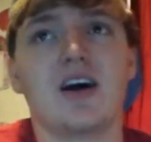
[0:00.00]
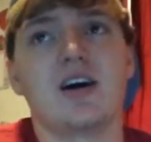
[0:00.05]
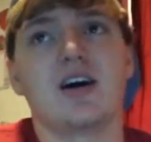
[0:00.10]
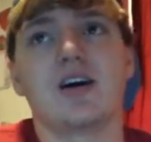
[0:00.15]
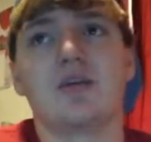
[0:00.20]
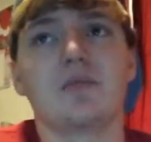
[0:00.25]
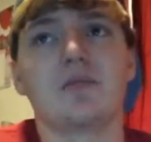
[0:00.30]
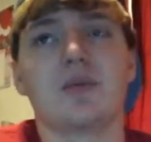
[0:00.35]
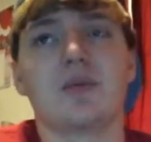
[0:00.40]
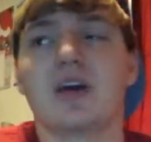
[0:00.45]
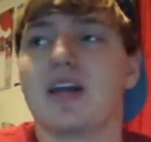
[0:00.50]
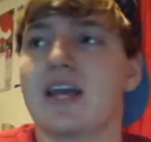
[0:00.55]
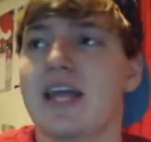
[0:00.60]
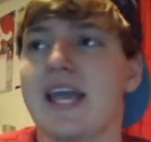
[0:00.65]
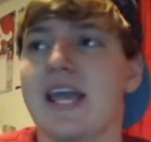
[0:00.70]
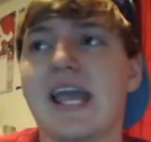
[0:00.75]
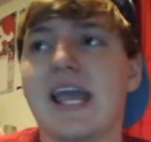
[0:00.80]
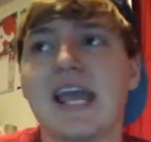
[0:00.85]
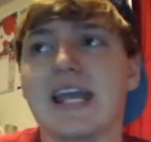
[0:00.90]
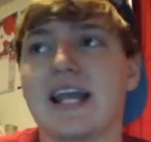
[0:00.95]
Um,
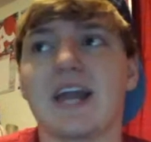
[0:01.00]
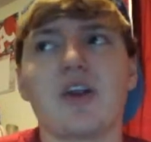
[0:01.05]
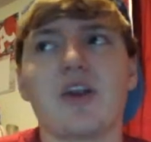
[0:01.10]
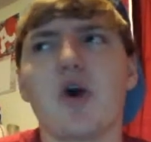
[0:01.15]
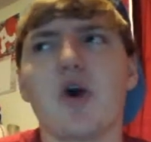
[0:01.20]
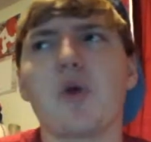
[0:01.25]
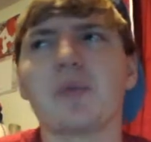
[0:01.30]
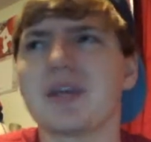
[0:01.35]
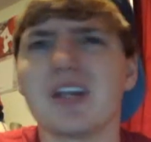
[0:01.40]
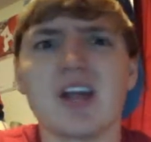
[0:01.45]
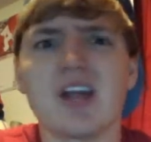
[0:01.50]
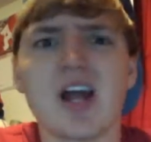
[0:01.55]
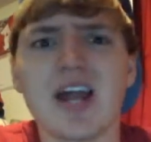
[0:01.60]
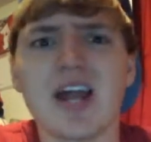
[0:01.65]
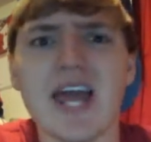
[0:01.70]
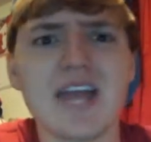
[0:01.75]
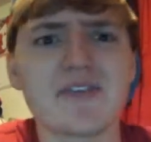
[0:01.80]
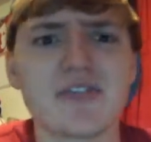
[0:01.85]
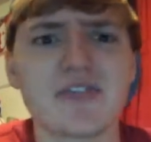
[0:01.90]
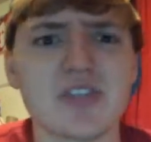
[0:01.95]
and I know I'm going to get a lot
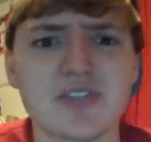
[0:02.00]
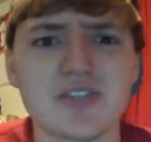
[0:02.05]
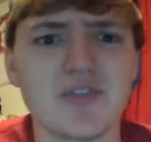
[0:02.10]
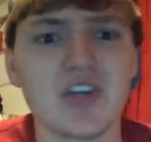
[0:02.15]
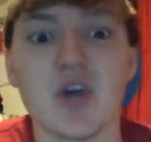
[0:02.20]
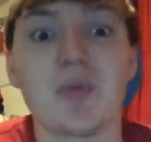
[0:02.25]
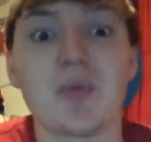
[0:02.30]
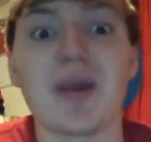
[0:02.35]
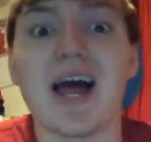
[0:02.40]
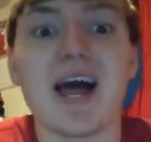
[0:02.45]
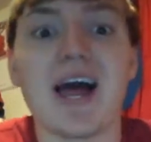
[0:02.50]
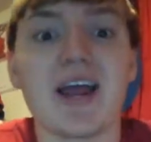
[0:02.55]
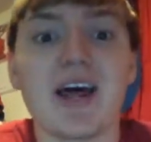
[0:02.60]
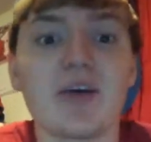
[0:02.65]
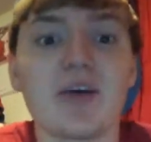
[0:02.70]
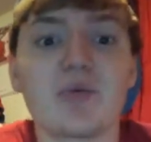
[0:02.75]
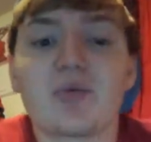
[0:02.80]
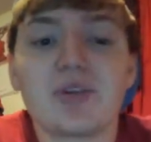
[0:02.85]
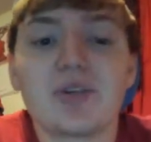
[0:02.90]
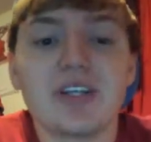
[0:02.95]
of hate for this video, but I,
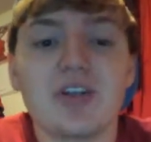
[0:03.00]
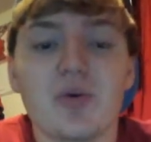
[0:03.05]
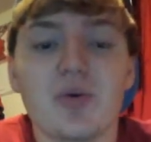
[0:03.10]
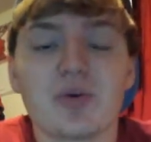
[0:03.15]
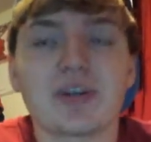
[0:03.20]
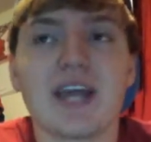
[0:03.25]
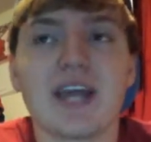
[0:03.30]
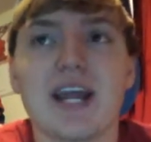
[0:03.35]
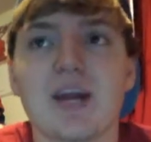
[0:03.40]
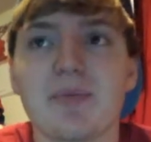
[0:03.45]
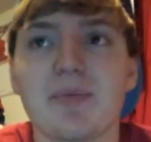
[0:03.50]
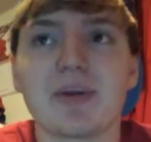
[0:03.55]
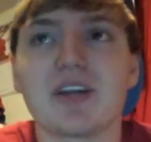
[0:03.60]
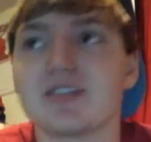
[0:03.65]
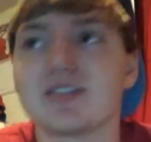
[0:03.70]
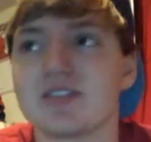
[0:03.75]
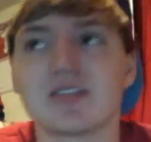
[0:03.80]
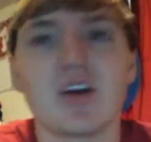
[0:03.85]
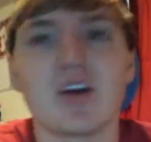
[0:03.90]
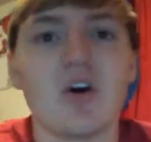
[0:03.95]
I really don't care
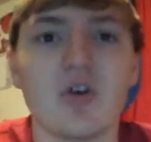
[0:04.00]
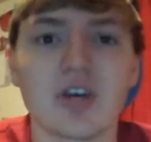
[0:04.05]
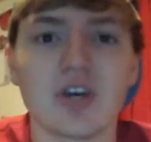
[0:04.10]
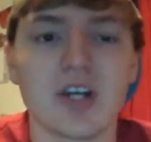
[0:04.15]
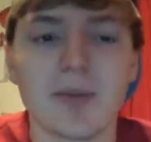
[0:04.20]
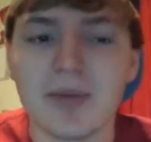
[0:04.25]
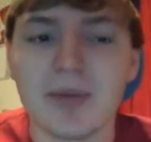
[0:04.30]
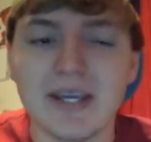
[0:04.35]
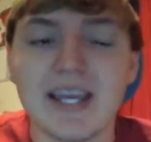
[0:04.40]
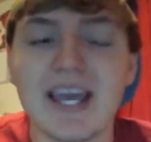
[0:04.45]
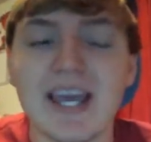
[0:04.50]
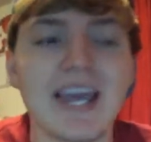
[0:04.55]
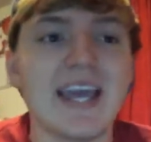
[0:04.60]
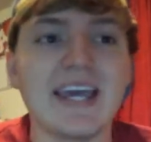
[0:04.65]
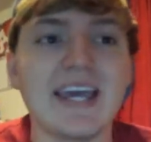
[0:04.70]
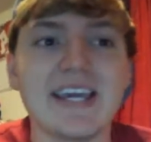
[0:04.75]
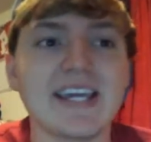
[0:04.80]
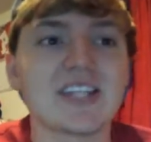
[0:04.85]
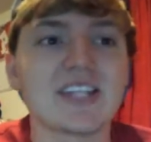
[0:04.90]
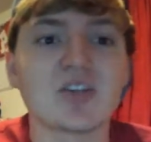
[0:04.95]
because it's all going to be
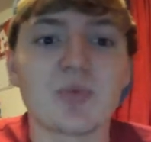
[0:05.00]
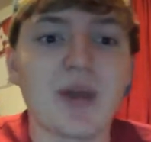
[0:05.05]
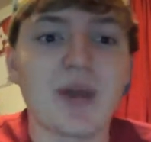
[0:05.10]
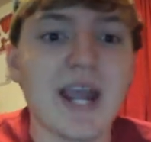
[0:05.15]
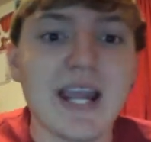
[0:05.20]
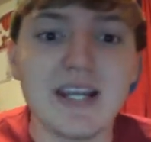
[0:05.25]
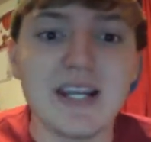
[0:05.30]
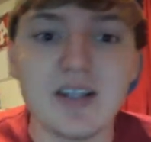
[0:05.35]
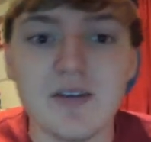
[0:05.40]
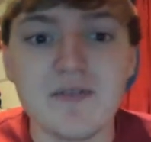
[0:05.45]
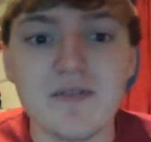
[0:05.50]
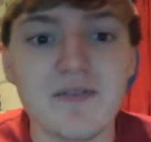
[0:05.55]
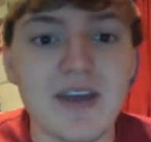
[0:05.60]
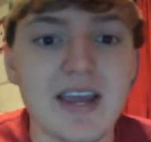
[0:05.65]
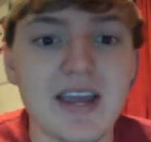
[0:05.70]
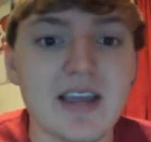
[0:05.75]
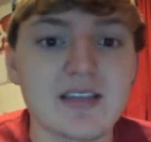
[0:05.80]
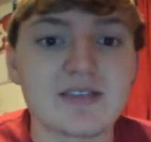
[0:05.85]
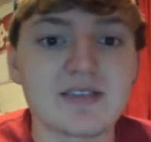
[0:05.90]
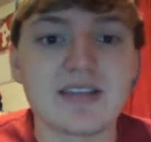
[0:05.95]
ignorant A&M
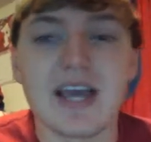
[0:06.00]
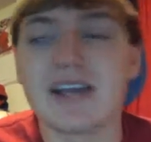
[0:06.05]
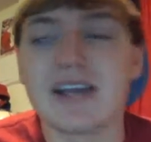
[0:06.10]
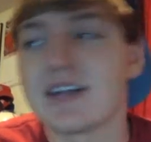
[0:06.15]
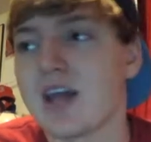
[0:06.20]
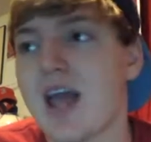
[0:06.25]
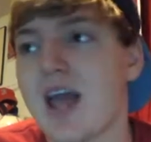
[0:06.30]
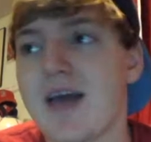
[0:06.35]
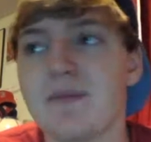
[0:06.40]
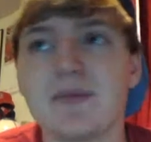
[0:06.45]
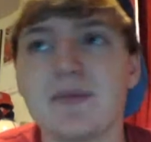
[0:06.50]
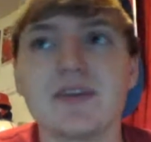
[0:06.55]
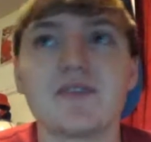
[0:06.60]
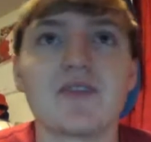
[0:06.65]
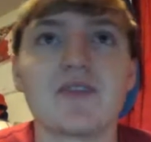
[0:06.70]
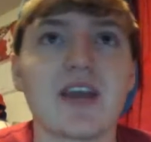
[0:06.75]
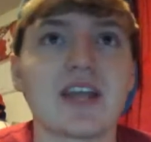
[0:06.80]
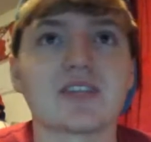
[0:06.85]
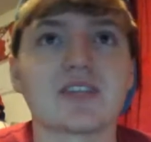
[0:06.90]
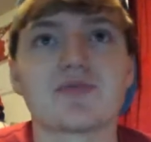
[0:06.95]
fans that have been
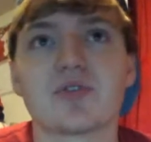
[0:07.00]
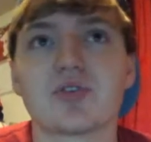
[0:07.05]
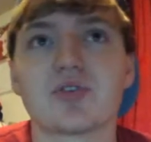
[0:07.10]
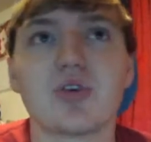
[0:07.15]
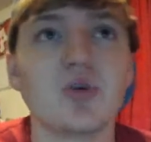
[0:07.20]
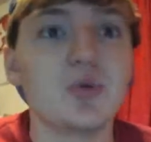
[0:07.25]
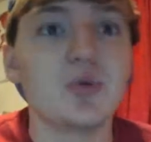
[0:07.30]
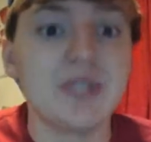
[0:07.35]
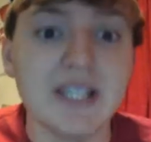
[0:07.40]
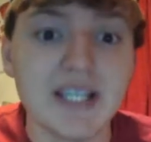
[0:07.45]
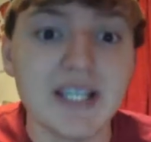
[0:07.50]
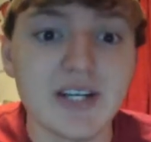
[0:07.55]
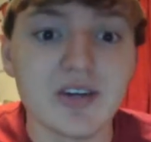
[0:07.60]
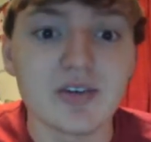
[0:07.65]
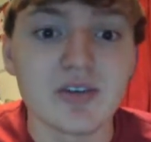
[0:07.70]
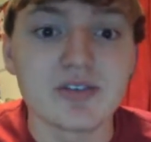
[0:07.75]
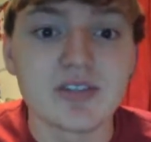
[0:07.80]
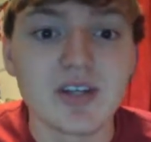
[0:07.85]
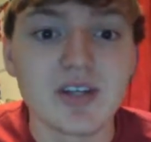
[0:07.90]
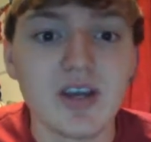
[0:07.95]
fans for two
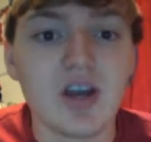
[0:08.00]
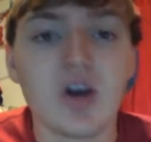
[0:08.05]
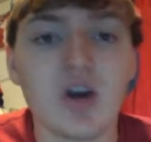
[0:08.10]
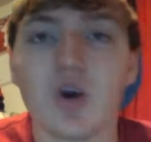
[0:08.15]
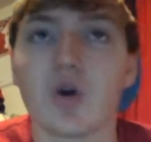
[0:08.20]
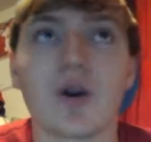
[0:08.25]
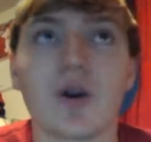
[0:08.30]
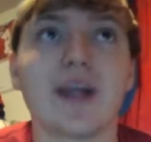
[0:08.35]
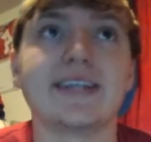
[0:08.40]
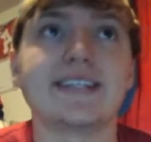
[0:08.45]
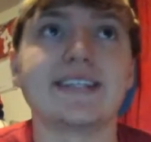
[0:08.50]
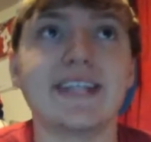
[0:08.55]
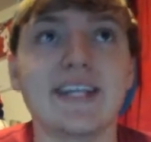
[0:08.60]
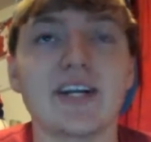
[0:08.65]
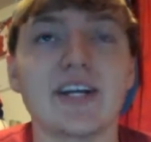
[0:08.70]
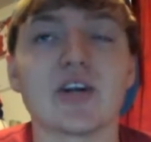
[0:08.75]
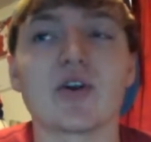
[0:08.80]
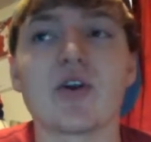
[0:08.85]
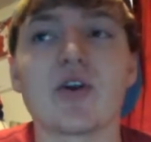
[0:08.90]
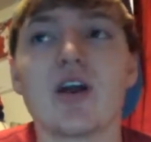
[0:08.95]
years or a
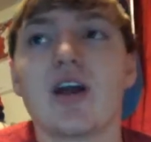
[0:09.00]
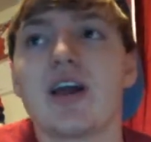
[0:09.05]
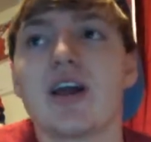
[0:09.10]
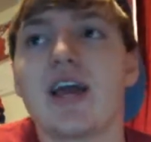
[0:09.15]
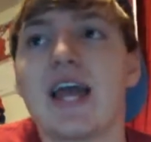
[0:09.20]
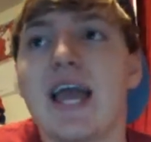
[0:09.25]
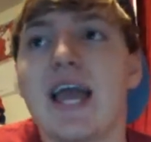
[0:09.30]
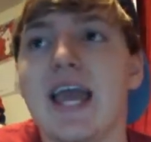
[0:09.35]
year